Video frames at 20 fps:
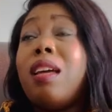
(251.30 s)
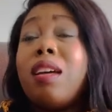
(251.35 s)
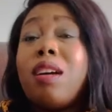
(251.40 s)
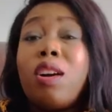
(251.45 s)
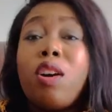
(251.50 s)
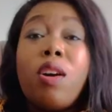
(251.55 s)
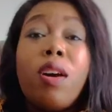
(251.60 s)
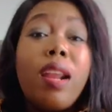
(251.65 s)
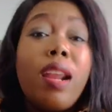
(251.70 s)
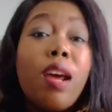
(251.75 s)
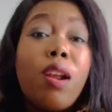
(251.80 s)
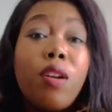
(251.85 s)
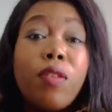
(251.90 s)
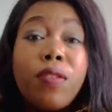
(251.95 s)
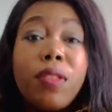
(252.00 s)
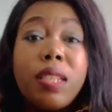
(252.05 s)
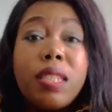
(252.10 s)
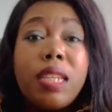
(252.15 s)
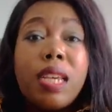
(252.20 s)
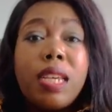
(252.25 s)
Got out of
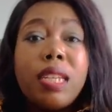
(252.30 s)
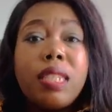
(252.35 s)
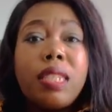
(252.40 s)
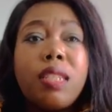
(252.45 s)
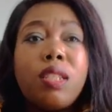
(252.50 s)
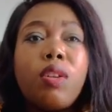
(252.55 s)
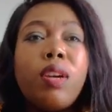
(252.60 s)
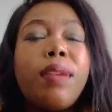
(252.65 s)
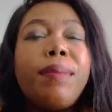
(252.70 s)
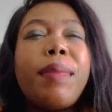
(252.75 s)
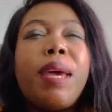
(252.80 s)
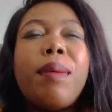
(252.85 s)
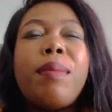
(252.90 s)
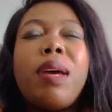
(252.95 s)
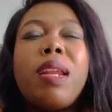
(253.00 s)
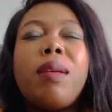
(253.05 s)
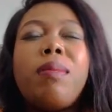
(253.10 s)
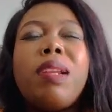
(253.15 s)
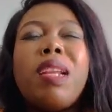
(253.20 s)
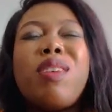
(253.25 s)
the taxi. So in my
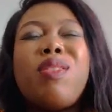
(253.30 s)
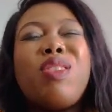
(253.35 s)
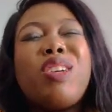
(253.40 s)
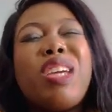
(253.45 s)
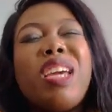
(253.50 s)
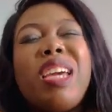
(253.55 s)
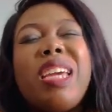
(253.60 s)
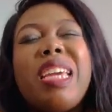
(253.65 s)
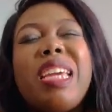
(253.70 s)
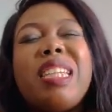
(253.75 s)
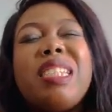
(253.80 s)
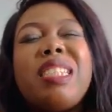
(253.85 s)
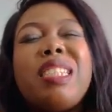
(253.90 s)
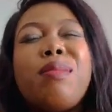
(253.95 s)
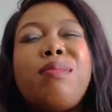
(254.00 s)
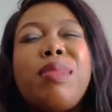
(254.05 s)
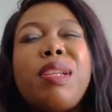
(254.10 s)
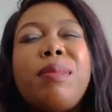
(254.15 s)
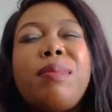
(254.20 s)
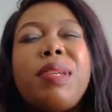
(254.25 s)
mind, I'm like, okay, it
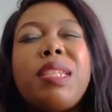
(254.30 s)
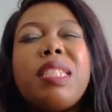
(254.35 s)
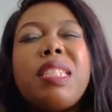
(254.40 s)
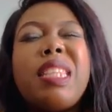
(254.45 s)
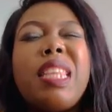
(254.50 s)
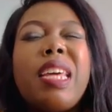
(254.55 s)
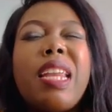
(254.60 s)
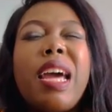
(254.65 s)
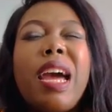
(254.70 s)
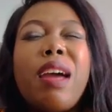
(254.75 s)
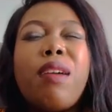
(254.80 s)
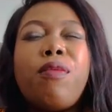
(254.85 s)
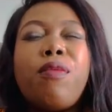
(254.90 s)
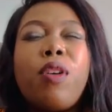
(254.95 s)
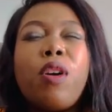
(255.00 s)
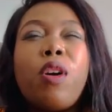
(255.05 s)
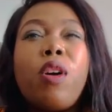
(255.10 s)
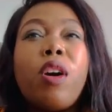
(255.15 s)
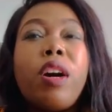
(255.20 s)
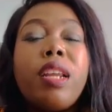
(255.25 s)
simply means that I
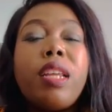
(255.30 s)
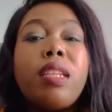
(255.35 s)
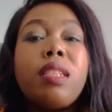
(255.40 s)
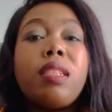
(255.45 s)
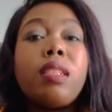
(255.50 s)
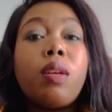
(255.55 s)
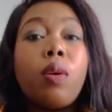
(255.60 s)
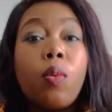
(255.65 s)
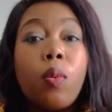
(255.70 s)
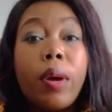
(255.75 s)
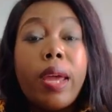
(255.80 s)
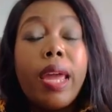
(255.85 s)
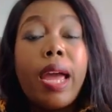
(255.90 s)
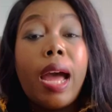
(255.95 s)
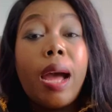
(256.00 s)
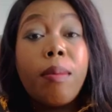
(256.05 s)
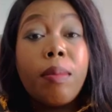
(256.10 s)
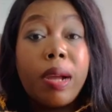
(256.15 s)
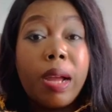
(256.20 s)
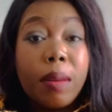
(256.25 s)
forgot it where
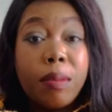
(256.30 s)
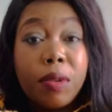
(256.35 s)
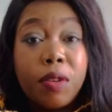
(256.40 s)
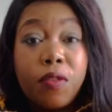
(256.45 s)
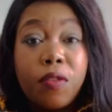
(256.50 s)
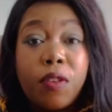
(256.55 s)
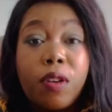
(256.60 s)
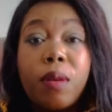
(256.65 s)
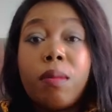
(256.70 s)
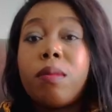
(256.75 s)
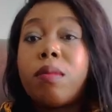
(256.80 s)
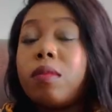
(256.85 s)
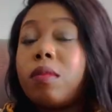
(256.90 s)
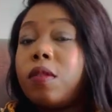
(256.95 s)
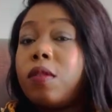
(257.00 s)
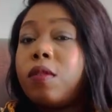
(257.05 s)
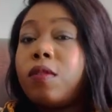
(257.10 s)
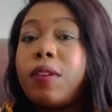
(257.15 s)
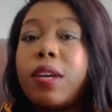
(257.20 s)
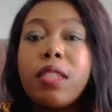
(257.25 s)
I'm coming from.
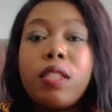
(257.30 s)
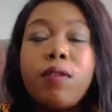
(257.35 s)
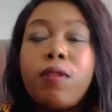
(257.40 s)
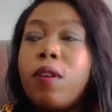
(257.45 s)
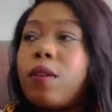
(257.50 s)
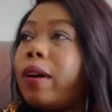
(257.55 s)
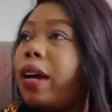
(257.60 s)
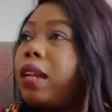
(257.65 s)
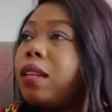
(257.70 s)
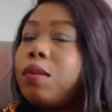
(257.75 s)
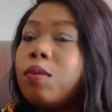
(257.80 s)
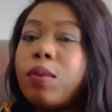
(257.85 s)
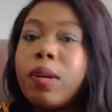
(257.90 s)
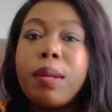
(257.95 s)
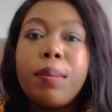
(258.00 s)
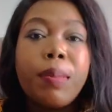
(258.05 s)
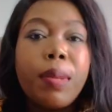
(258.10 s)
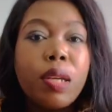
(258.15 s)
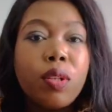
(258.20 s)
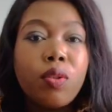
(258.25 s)
Fast forward,
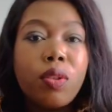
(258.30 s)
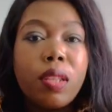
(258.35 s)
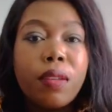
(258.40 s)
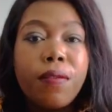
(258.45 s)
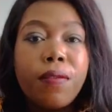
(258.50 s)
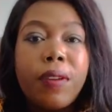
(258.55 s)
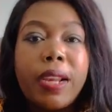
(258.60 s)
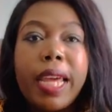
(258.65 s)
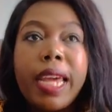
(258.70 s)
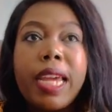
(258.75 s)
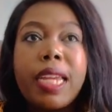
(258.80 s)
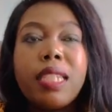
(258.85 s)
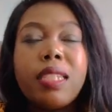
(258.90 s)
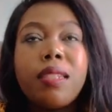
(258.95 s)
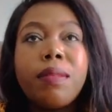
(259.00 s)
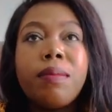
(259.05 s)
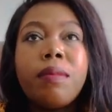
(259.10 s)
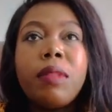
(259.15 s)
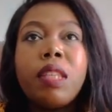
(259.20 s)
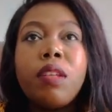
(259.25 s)
went back to the flat.
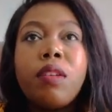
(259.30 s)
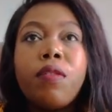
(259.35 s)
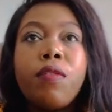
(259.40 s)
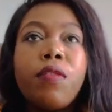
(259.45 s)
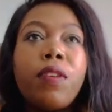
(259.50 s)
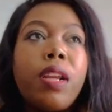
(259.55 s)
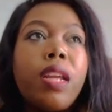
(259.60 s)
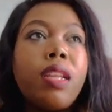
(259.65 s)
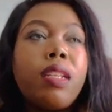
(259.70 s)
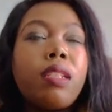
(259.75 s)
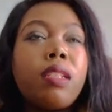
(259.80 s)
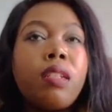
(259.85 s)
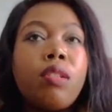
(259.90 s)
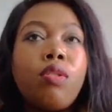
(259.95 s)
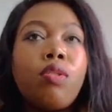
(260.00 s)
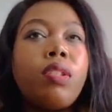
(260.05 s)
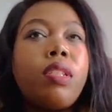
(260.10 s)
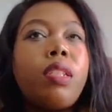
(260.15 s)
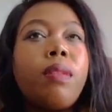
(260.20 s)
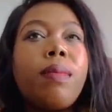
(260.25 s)
Friend, did
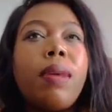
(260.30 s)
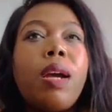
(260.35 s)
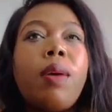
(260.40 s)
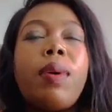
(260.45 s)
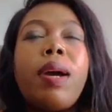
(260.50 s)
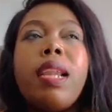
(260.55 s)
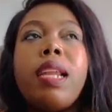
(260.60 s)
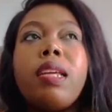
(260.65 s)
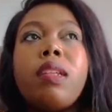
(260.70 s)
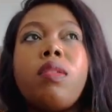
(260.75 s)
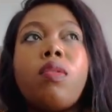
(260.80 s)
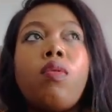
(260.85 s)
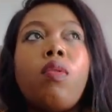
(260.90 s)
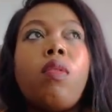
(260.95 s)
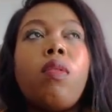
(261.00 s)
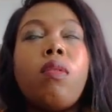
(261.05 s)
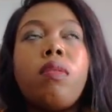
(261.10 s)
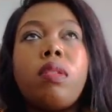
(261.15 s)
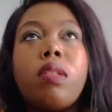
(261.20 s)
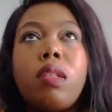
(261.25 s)
you see my wallet?
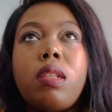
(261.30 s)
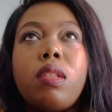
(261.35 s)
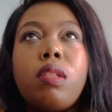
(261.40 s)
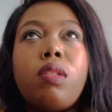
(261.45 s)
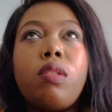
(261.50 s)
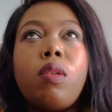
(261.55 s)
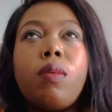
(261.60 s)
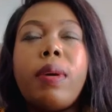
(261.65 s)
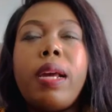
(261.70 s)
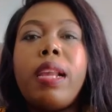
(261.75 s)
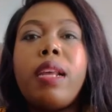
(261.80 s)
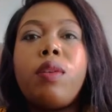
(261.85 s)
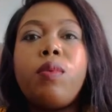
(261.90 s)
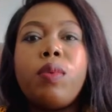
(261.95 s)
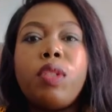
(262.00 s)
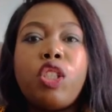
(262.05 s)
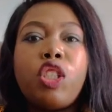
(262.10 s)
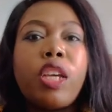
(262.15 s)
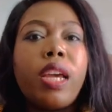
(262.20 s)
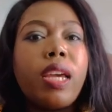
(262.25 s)
No, didn't see your wallet.
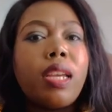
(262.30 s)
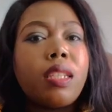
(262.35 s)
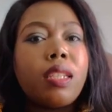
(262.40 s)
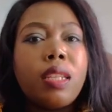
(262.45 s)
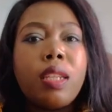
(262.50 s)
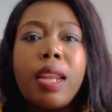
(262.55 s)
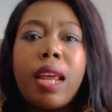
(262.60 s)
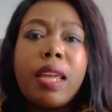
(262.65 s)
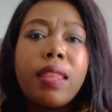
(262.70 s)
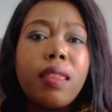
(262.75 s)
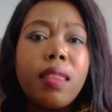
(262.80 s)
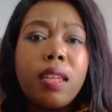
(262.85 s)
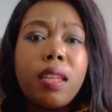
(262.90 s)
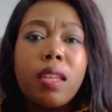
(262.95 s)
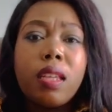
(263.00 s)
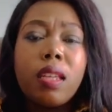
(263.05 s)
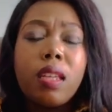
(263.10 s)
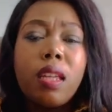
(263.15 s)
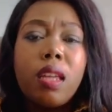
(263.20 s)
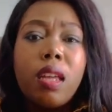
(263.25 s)
We checked,
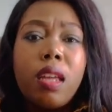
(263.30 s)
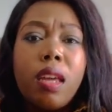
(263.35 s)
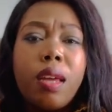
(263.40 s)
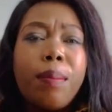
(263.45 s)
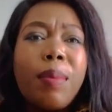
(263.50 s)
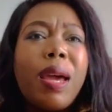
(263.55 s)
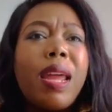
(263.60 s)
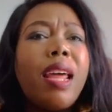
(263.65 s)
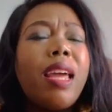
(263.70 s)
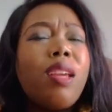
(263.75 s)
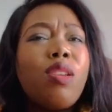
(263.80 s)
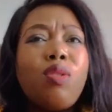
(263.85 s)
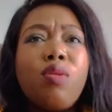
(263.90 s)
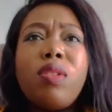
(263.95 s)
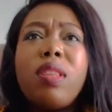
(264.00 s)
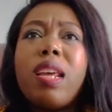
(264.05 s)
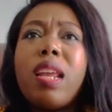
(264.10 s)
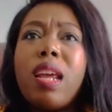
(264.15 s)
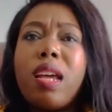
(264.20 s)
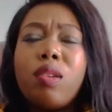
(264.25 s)
nothing. But I knew
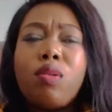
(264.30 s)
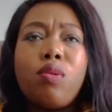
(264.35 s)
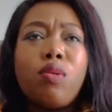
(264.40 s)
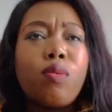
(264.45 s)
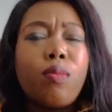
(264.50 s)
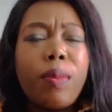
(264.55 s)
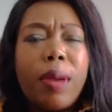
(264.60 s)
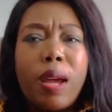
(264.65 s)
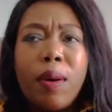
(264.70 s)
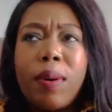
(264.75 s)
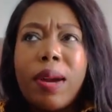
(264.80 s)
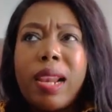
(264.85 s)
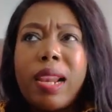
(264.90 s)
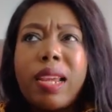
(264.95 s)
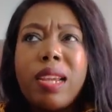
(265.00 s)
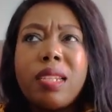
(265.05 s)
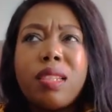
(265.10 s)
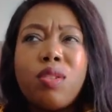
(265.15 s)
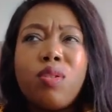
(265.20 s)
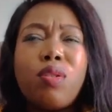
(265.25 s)
that I took my
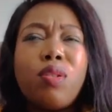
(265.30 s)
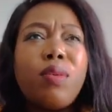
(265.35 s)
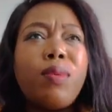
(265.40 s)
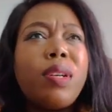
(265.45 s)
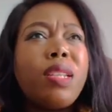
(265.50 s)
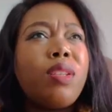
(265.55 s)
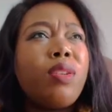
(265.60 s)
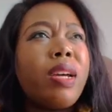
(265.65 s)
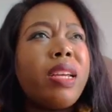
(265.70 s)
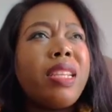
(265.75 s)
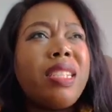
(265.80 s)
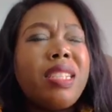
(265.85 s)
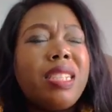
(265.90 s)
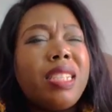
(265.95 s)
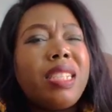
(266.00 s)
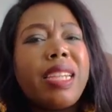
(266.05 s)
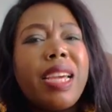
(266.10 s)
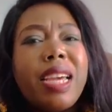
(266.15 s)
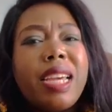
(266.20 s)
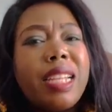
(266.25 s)
wallet. You know when you are in
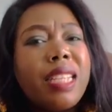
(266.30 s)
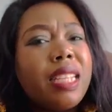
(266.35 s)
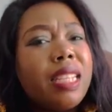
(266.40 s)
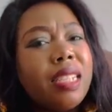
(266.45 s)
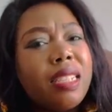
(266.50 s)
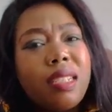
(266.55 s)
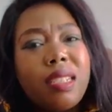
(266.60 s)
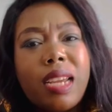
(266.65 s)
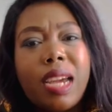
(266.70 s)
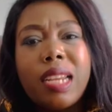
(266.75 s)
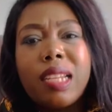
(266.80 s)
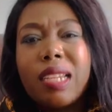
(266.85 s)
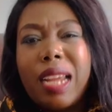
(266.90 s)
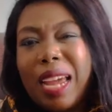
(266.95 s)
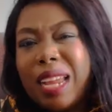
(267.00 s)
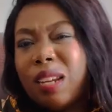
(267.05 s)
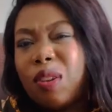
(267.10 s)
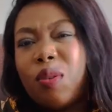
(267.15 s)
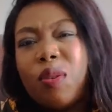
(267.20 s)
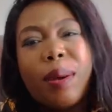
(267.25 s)
denial that
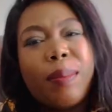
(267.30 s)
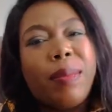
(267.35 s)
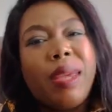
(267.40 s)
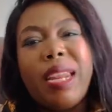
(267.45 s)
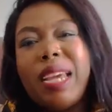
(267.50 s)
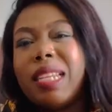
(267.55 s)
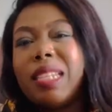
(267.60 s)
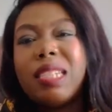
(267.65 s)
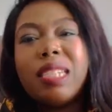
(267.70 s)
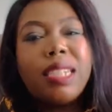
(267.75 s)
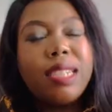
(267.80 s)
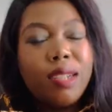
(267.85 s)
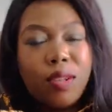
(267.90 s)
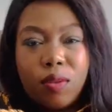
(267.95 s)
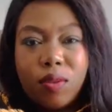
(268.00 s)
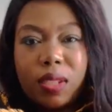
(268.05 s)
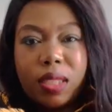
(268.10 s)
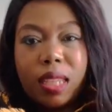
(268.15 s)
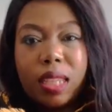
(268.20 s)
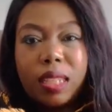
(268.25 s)
I didn't
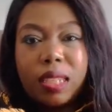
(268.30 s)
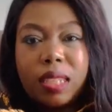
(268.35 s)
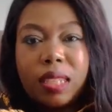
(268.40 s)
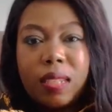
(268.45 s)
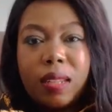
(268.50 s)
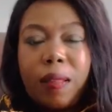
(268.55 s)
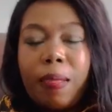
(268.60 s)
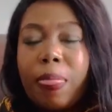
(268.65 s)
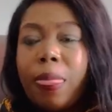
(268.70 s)
lose this.